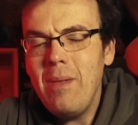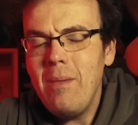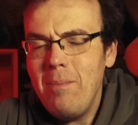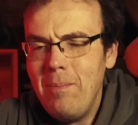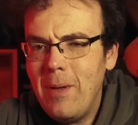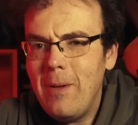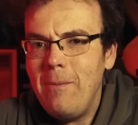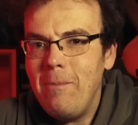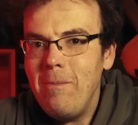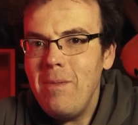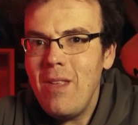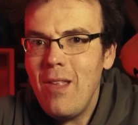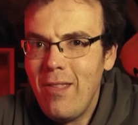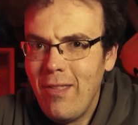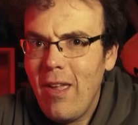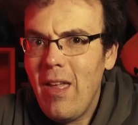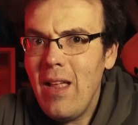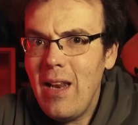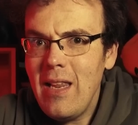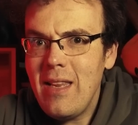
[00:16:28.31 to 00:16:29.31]
But it's
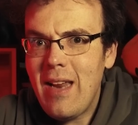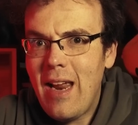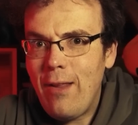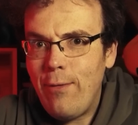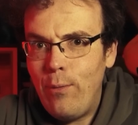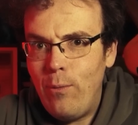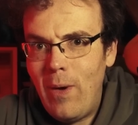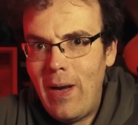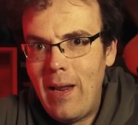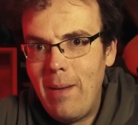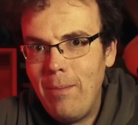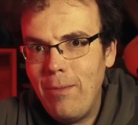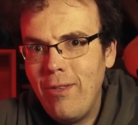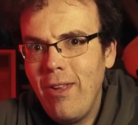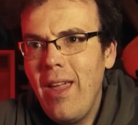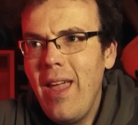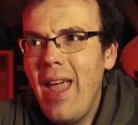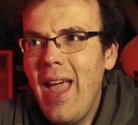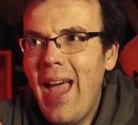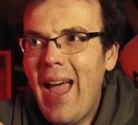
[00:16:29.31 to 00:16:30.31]
early days for Williams,
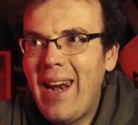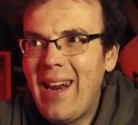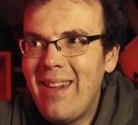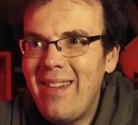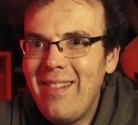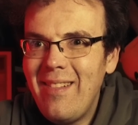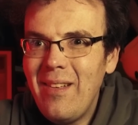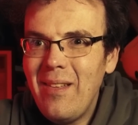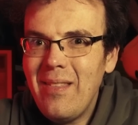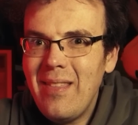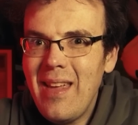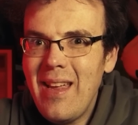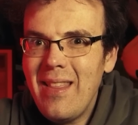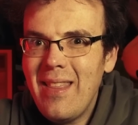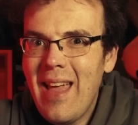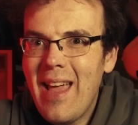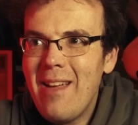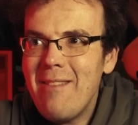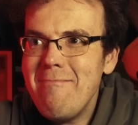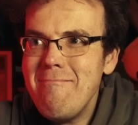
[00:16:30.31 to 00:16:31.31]
and I still think
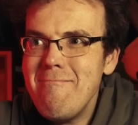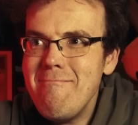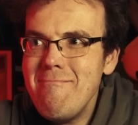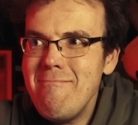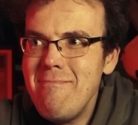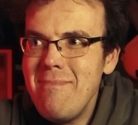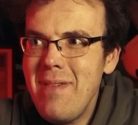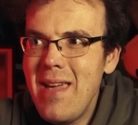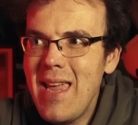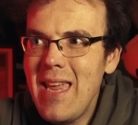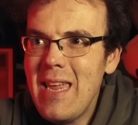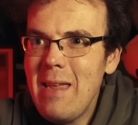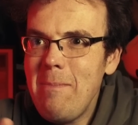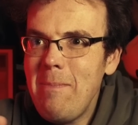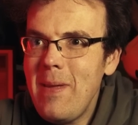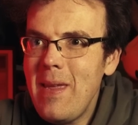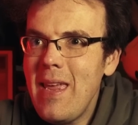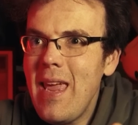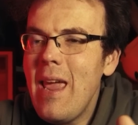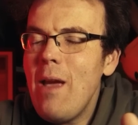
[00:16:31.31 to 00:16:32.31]
that
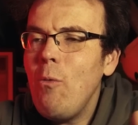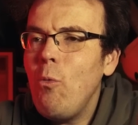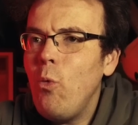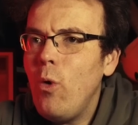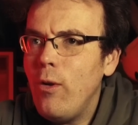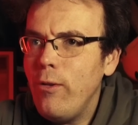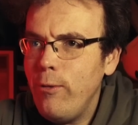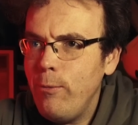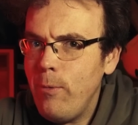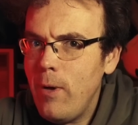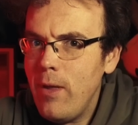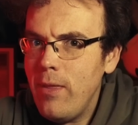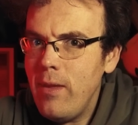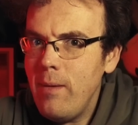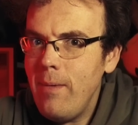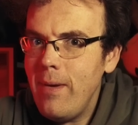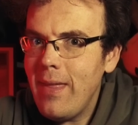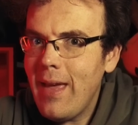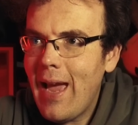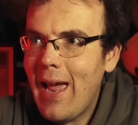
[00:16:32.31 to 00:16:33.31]
maybe it was worth it
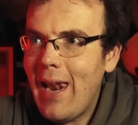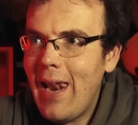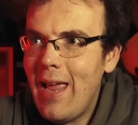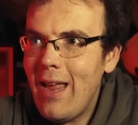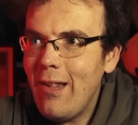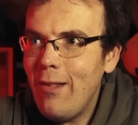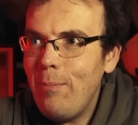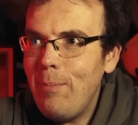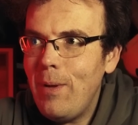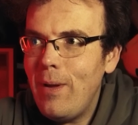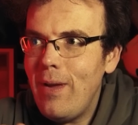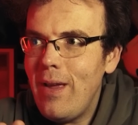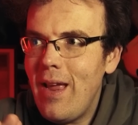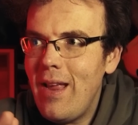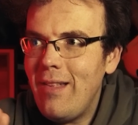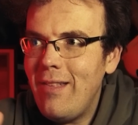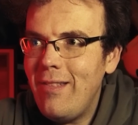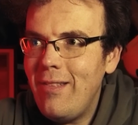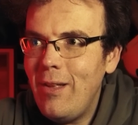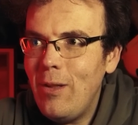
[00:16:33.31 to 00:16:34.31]
with Alex, but
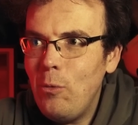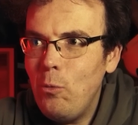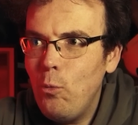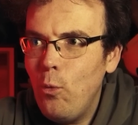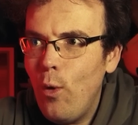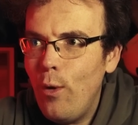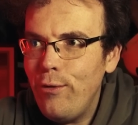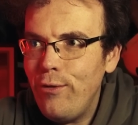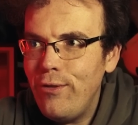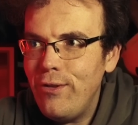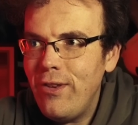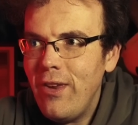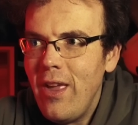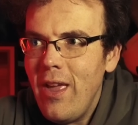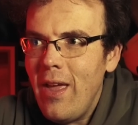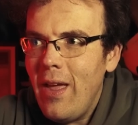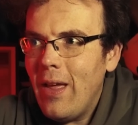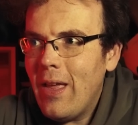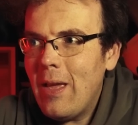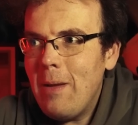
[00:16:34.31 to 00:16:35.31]
it still wasn't
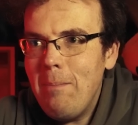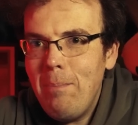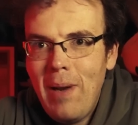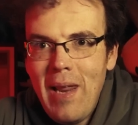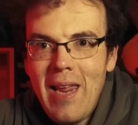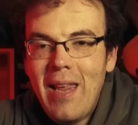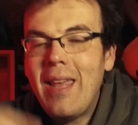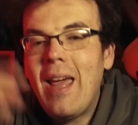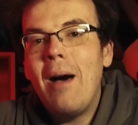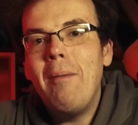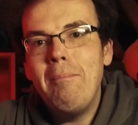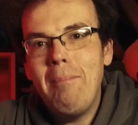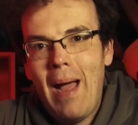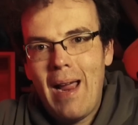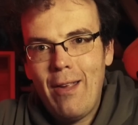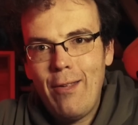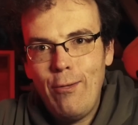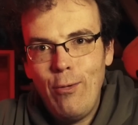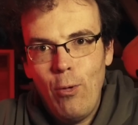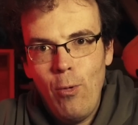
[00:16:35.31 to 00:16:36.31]
a complete
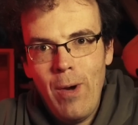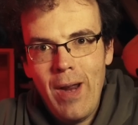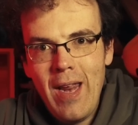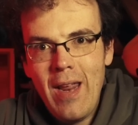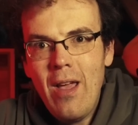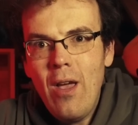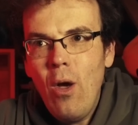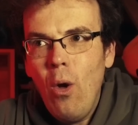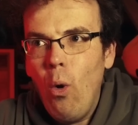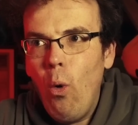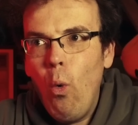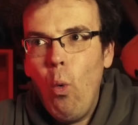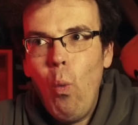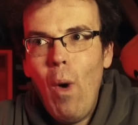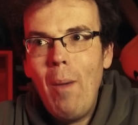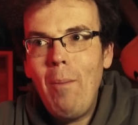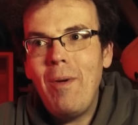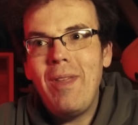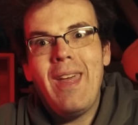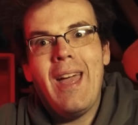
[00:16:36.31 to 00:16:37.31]
comeback story or
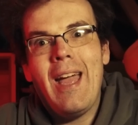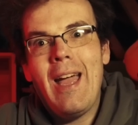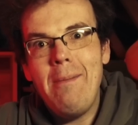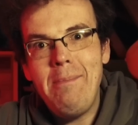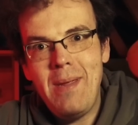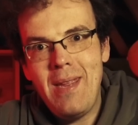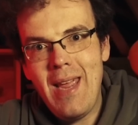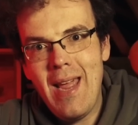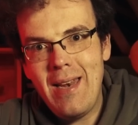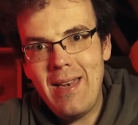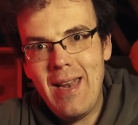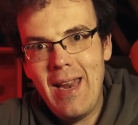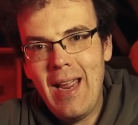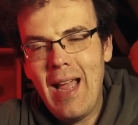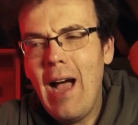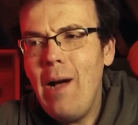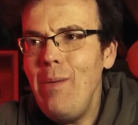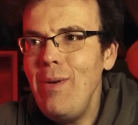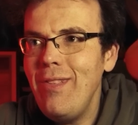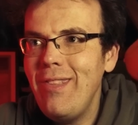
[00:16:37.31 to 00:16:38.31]
one with a happy ending.
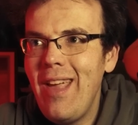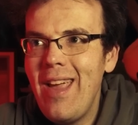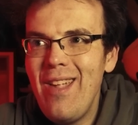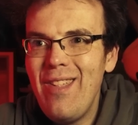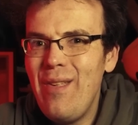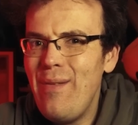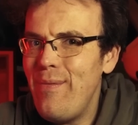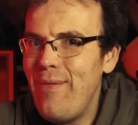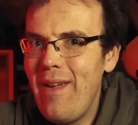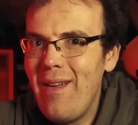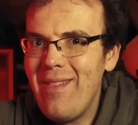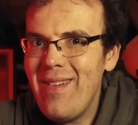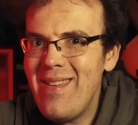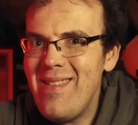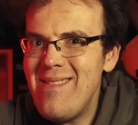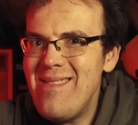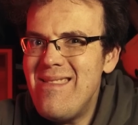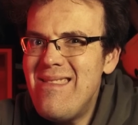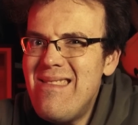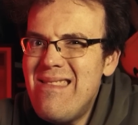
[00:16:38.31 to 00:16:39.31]
I would say it's a
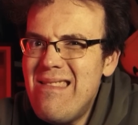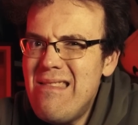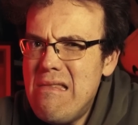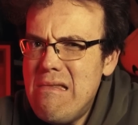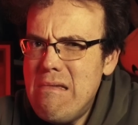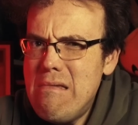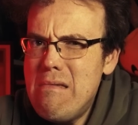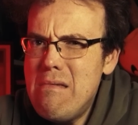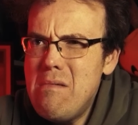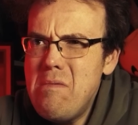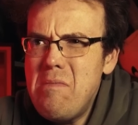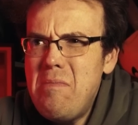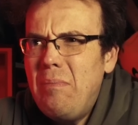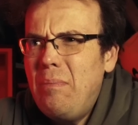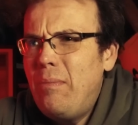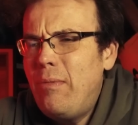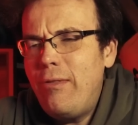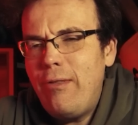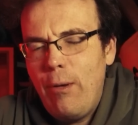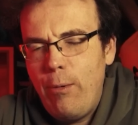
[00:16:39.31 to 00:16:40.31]
very
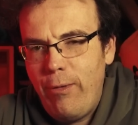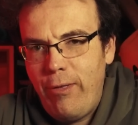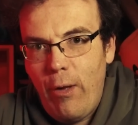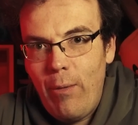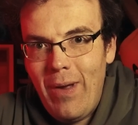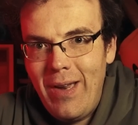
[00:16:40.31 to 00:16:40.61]
so-so